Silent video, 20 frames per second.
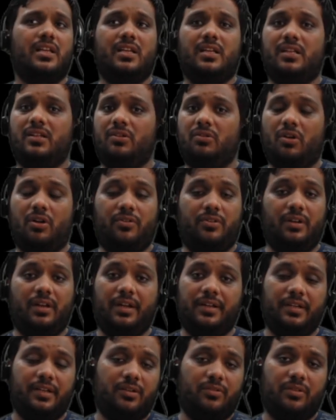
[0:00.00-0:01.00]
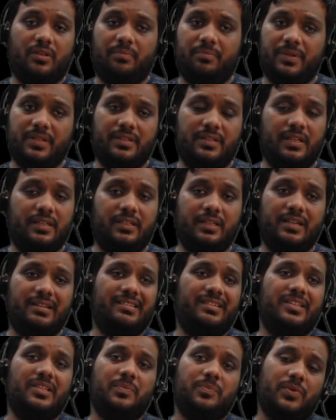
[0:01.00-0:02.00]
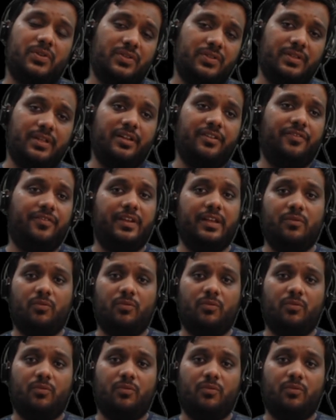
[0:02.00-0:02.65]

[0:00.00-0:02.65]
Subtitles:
Not related to the business, it's his personal affair.